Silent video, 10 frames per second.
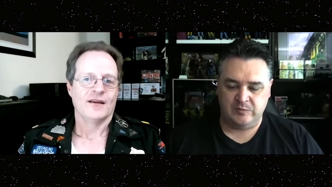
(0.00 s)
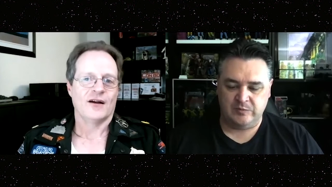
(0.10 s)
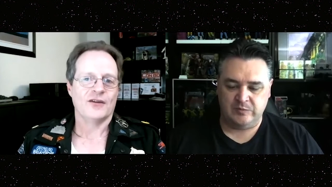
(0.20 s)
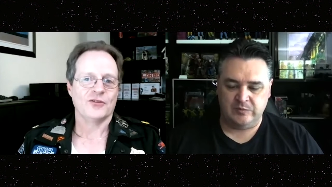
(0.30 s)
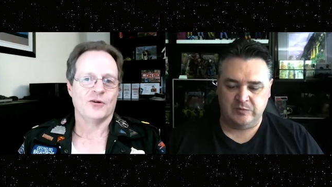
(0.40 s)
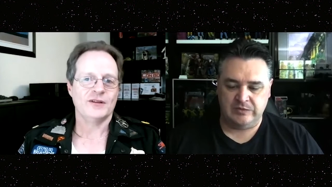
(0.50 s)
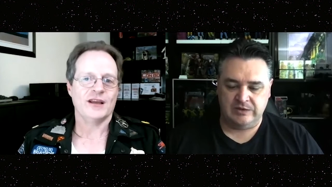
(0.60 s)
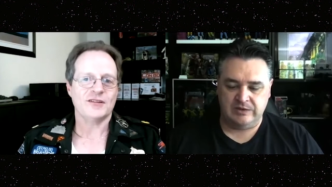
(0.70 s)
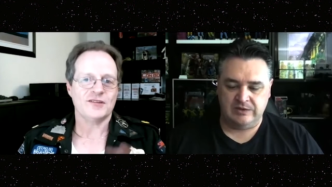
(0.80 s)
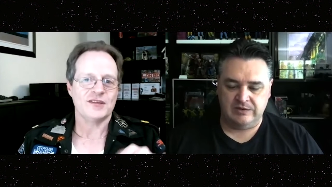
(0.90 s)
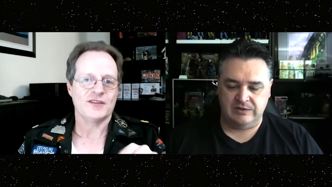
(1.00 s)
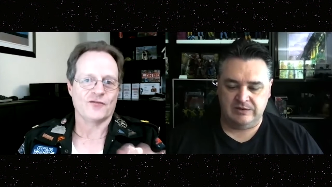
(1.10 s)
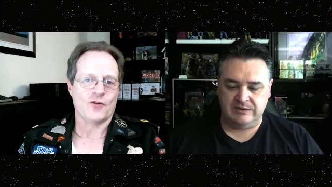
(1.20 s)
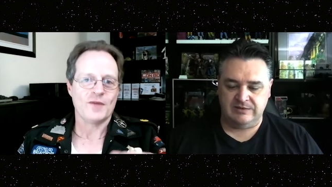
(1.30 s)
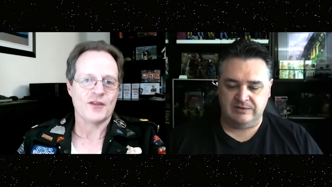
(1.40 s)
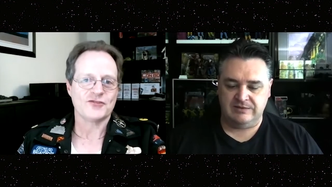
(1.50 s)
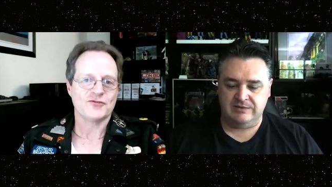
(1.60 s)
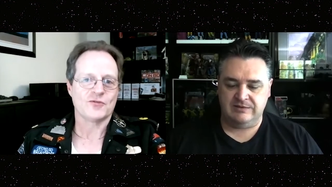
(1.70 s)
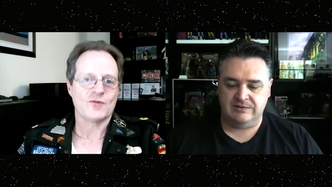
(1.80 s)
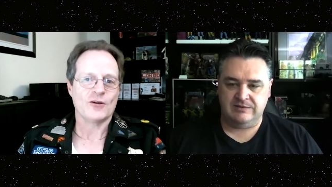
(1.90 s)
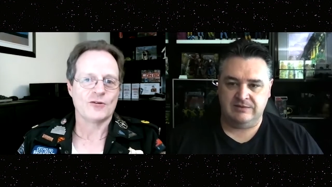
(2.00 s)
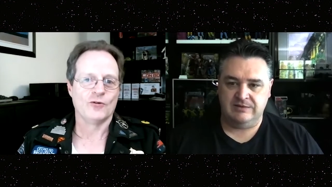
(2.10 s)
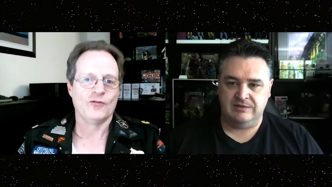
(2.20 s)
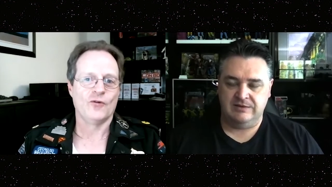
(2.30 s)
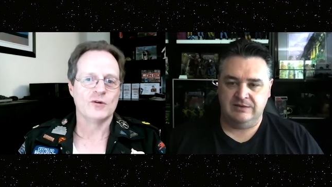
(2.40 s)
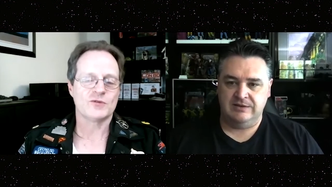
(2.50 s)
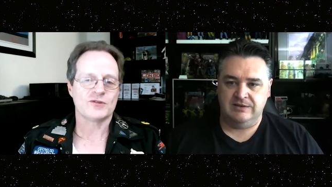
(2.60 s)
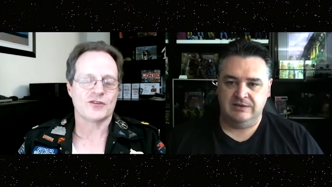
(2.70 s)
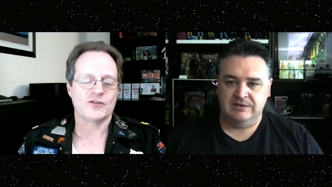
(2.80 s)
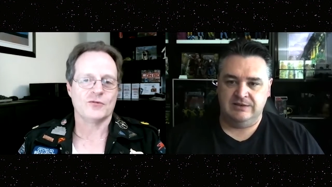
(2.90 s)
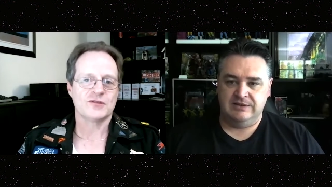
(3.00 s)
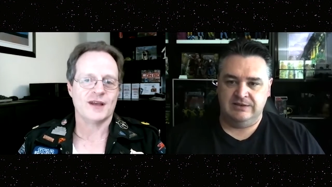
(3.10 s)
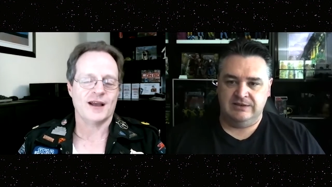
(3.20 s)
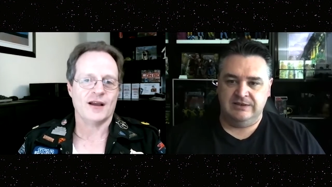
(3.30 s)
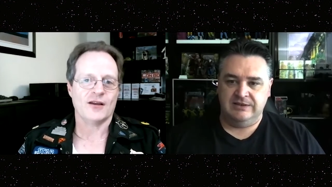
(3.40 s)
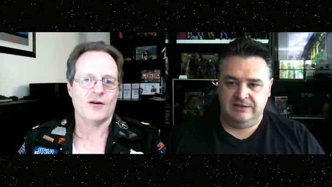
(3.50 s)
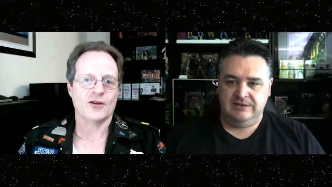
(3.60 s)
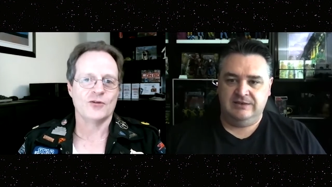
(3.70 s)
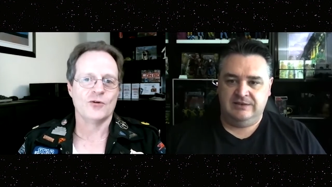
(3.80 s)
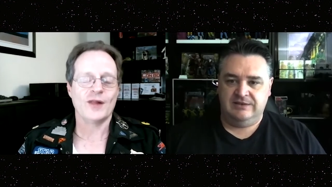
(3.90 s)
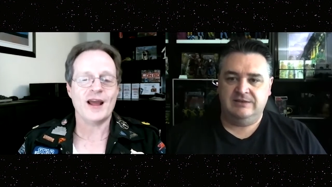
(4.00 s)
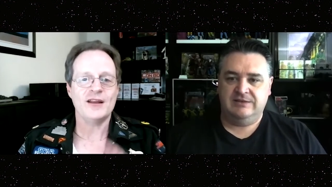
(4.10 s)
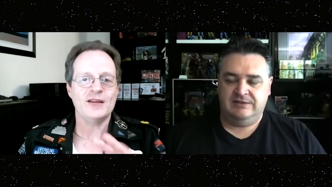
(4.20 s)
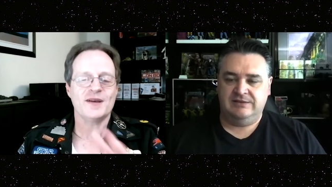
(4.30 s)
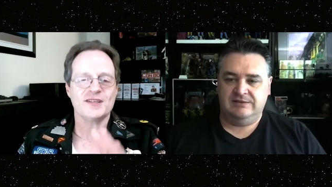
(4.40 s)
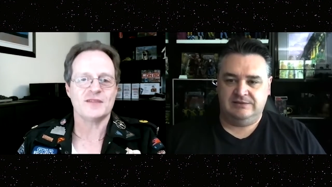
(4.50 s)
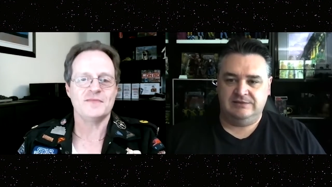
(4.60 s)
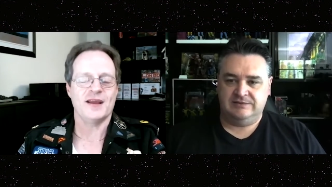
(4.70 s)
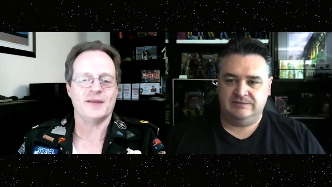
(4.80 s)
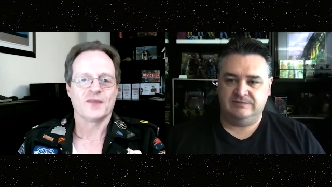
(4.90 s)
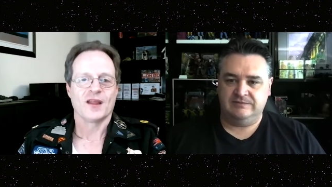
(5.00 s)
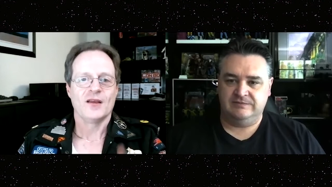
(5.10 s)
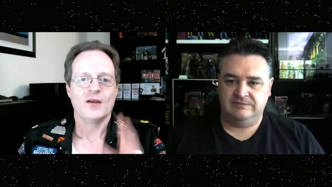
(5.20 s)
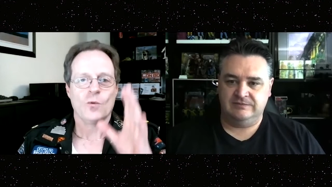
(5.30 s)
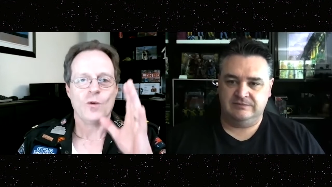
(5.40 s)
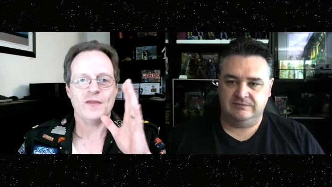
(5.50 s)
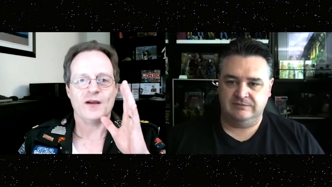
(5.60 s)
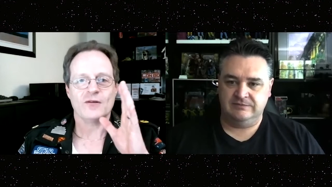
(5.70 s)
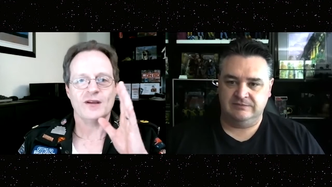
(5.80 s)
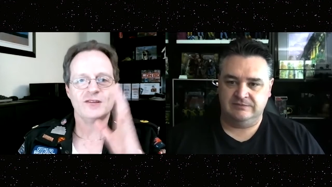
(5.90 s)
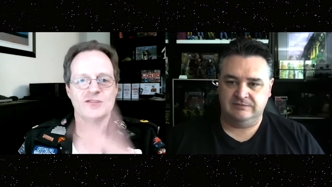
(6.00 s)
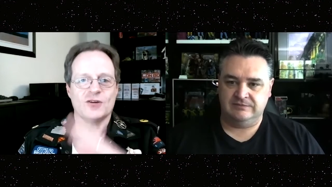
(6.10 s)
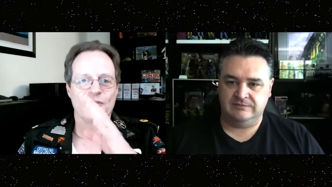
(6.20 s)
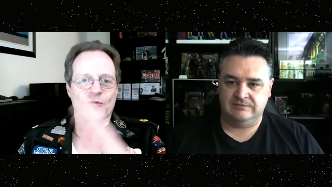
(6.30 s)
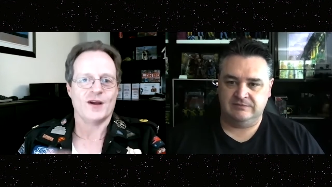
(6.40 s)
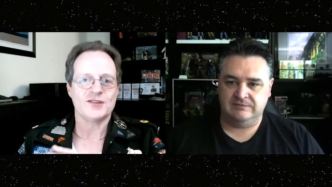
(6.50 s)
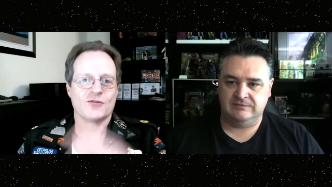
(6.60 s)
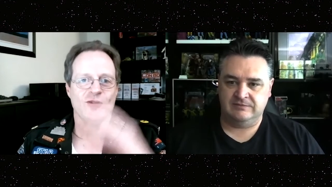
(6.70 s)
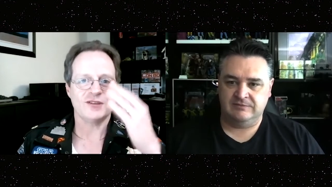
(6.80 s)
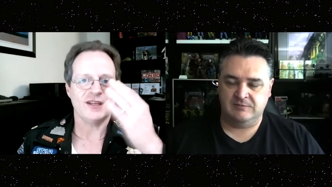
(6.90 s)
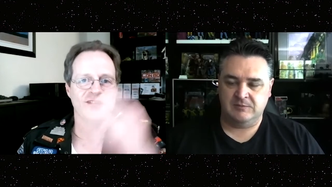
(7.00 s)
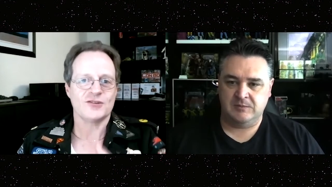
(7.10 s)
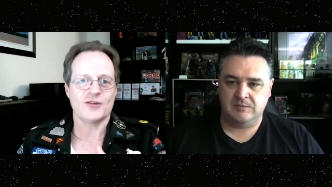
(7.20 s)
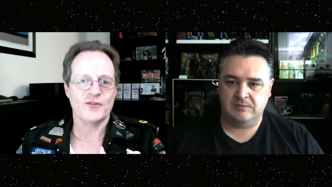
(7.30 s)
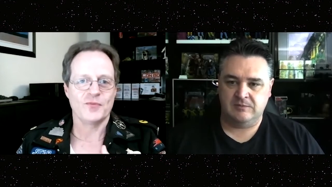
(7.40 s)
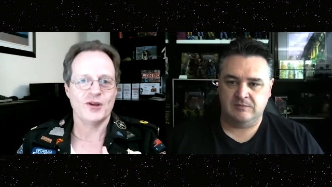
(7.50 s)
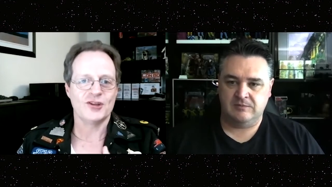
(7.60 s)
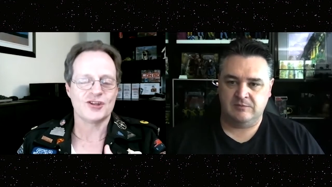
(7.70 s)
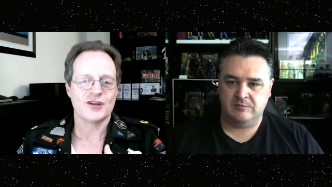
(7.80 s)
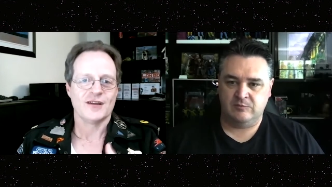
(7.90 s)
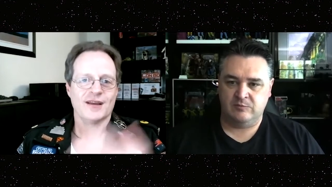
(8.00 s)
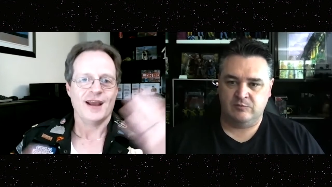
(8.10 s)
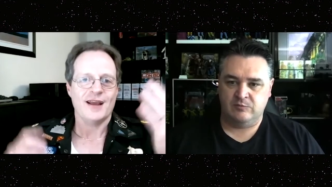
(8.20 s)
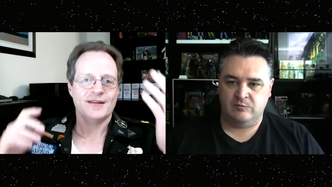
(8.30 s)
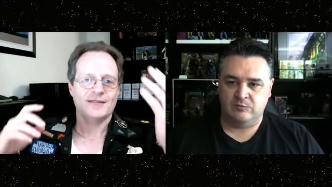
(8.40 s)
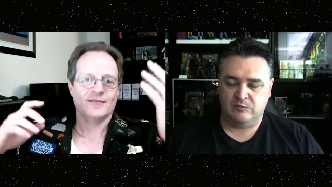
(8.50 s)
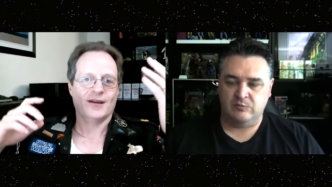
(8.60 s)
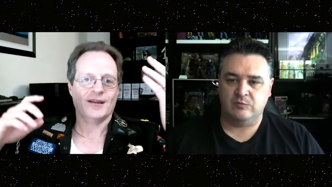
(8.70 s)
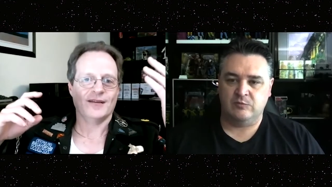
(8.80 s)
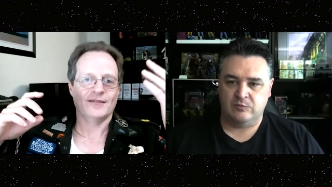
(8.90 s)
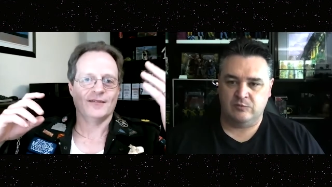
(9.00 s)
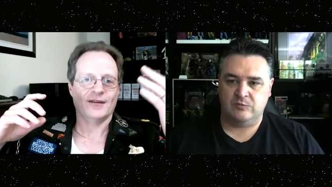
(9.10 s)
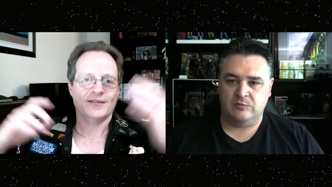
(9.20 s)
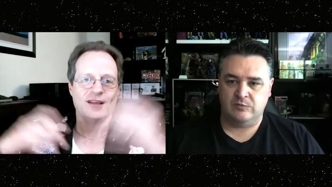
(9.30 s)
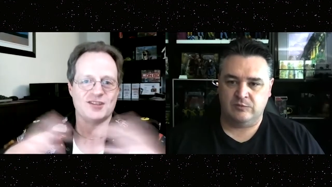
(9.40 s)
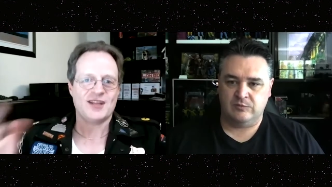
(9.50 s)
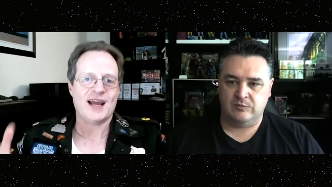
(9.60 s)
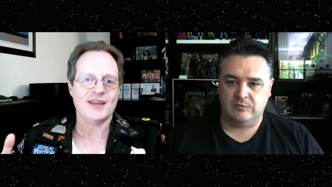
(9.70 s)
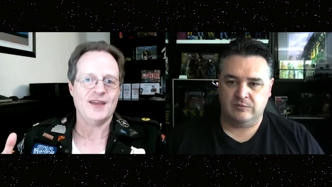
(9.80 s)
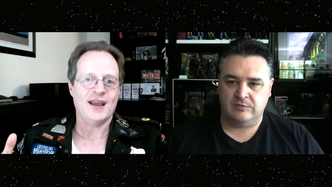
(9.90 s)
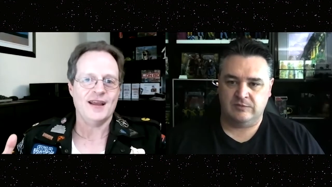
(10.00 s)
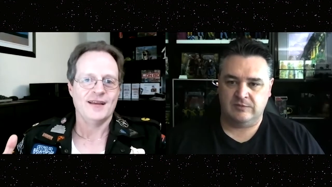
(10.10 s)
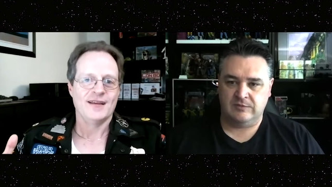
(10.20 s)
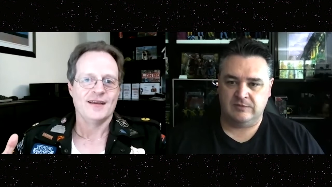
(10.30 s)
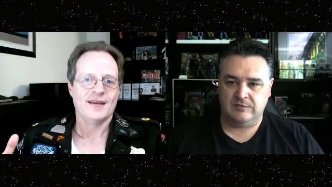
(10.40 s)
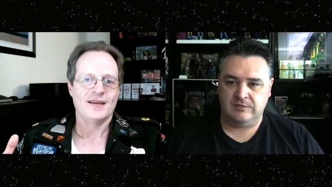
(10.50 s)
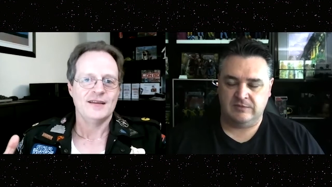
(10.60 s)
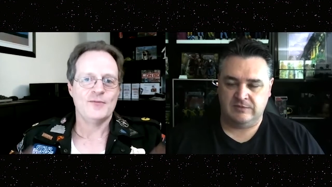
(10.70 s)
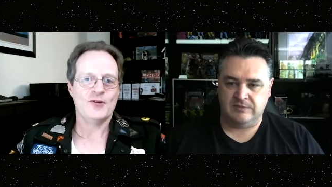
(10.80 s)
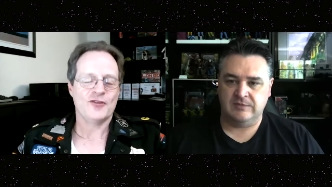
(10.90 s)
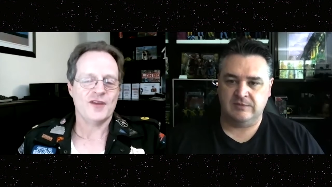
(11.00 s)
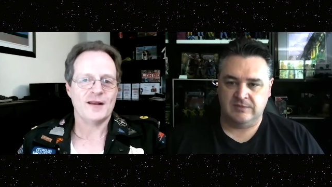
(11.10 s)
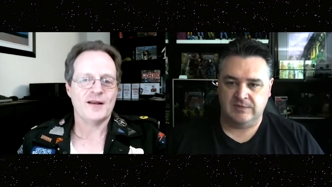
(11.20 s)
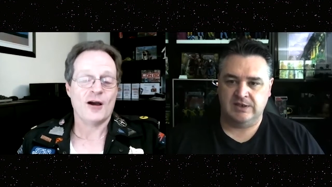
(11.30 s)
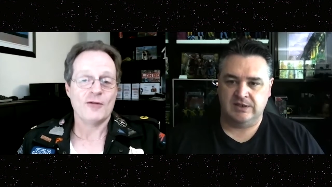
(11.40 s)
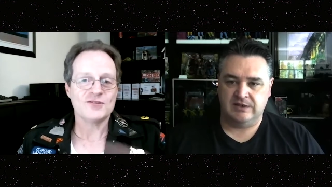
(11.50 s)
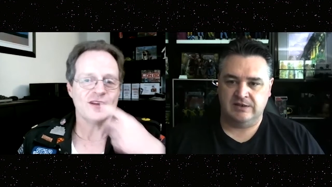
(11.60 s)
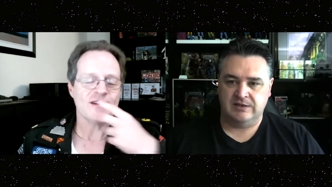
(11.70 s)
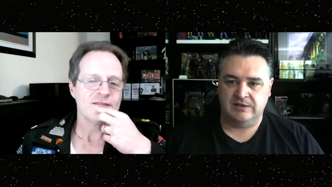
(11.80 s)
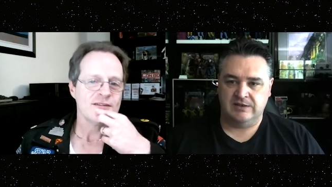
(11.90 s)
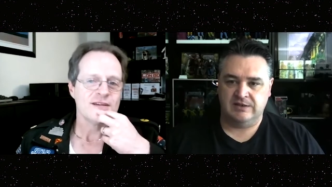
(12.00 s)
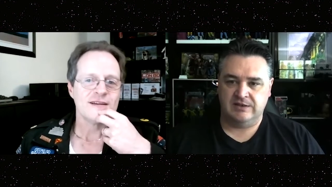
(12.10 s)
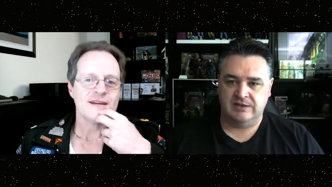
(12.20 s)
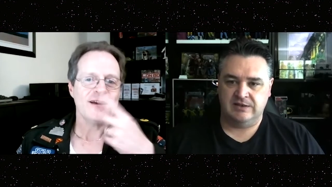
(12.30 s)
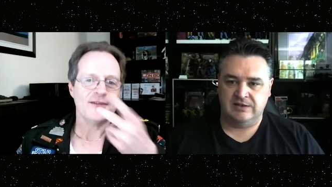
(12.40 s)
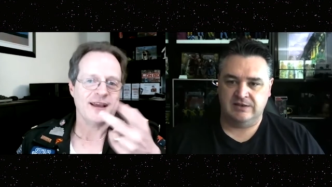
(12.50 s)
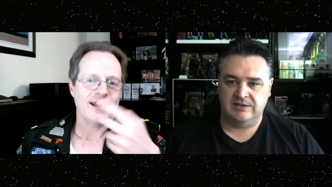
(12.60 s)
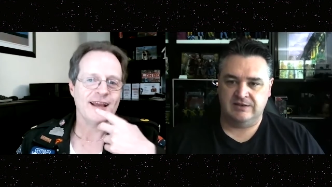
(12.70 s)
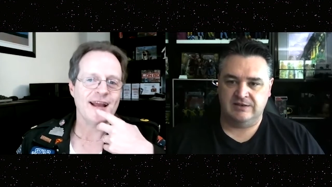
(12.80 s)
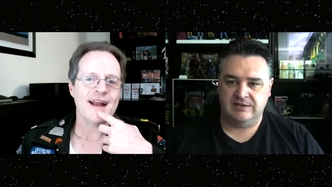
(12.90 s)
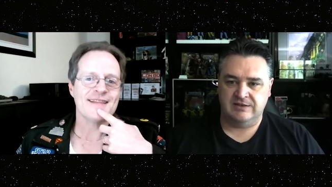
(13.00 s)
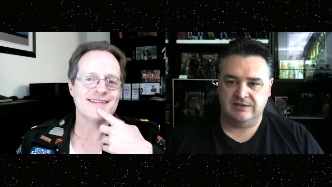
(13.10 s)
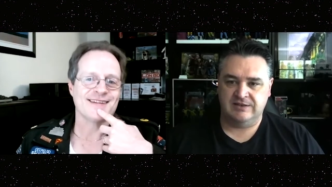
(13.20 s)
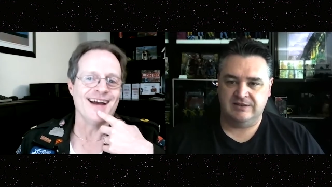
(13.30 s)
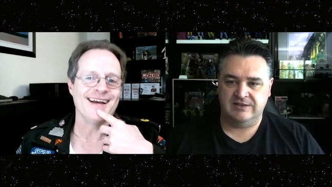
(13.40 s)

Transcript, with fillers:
Speaker 1: I thought, yeah, get to see the frog mother sort of running on all fours, which I thought was uh, kind of cool. And you must admit, when they were inside the Razor Crest, inside the bridge, and like like they're stuck in there, you were thinking, I was thinking, how are they going to get out of this?